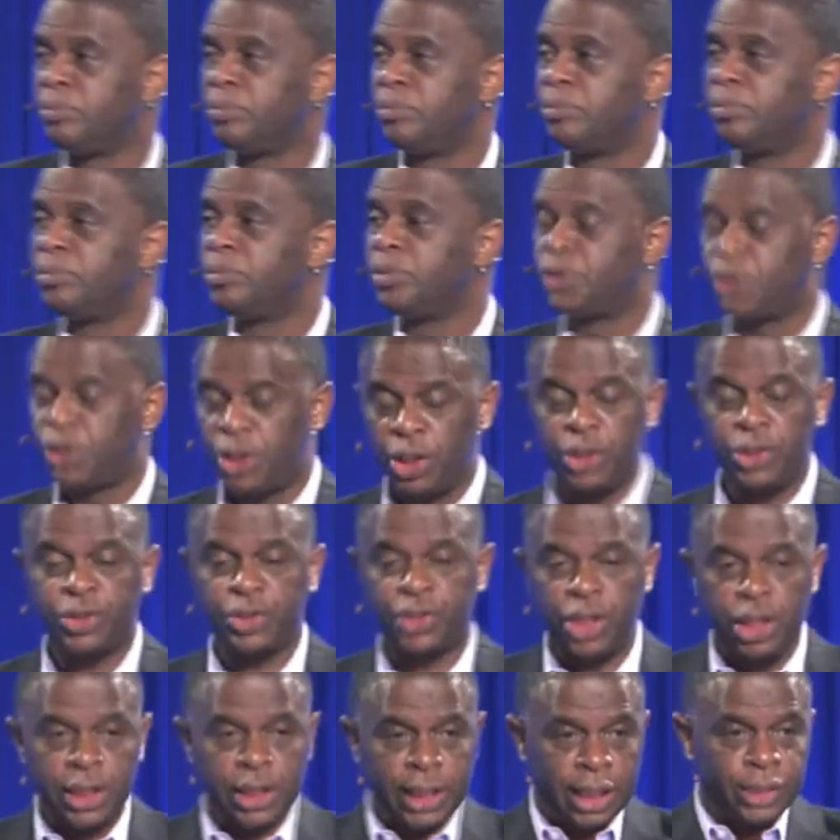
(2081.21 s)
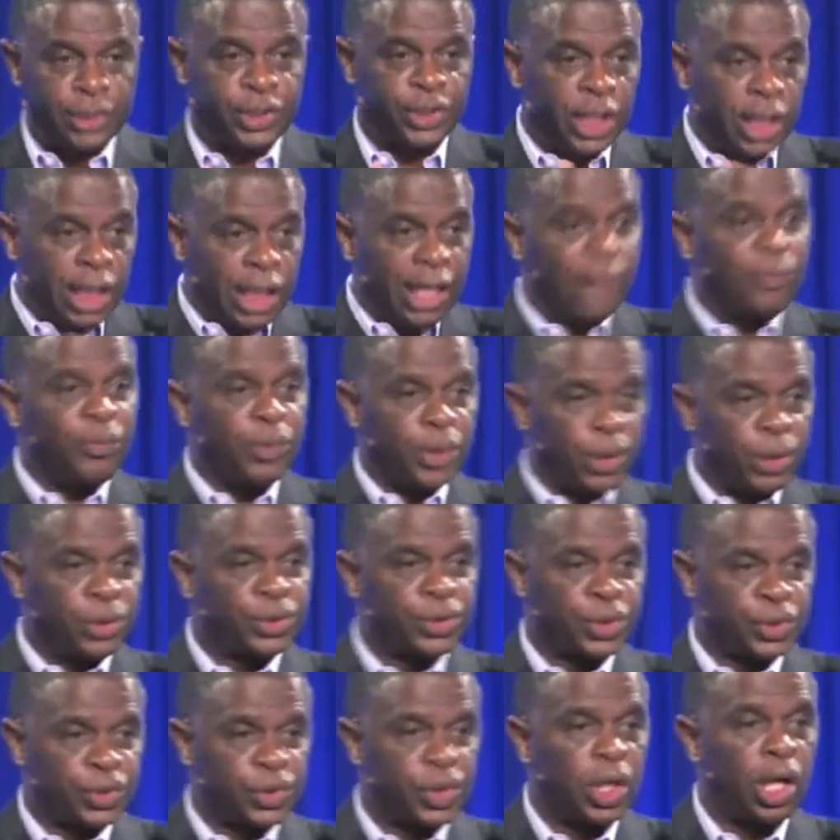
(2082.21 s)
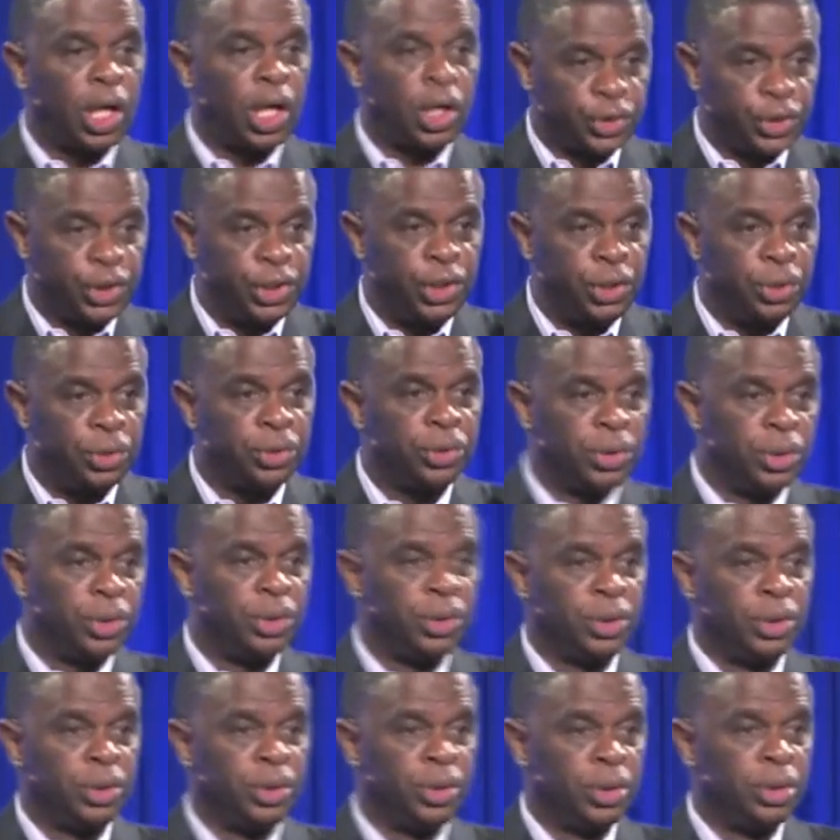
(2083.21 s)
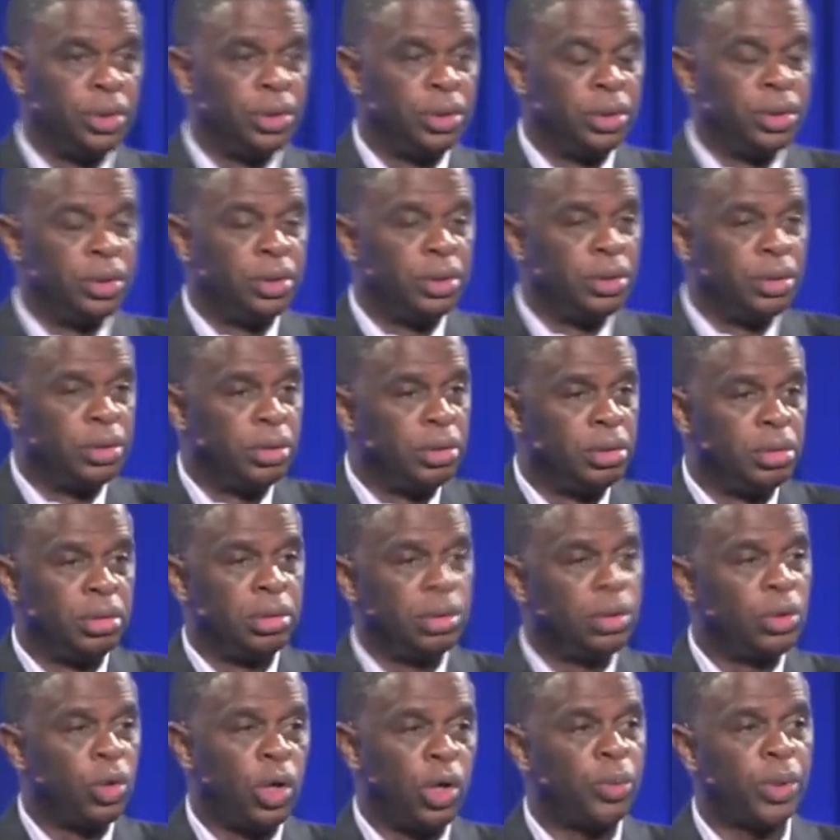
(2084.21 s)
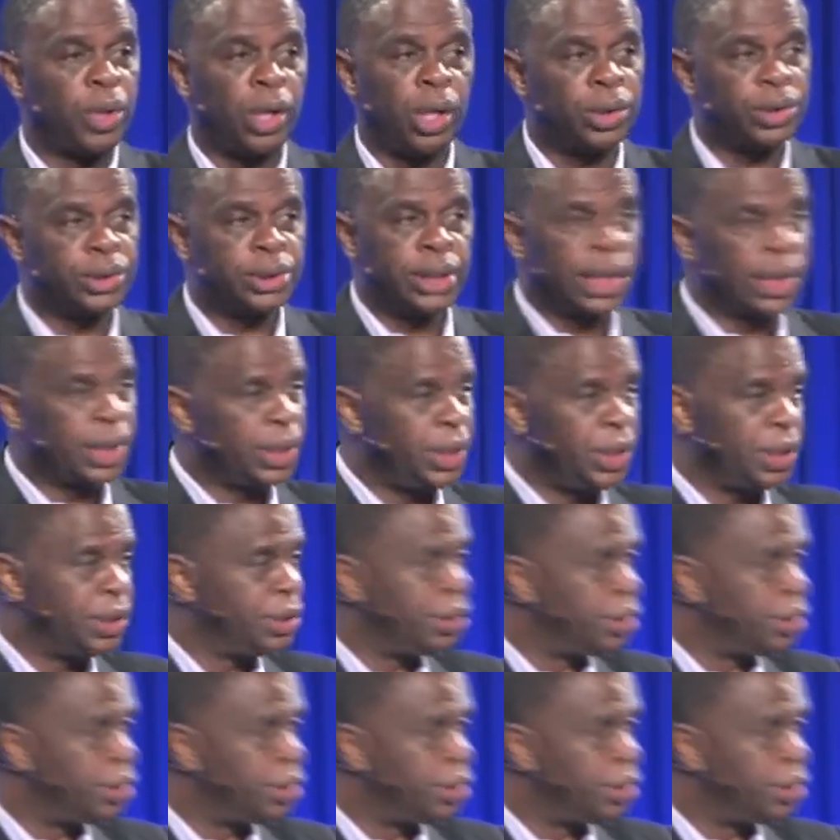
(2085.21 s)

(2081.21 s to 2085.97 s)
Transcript: She, she, she lived with her sister in law, she knew. Going with her is not good.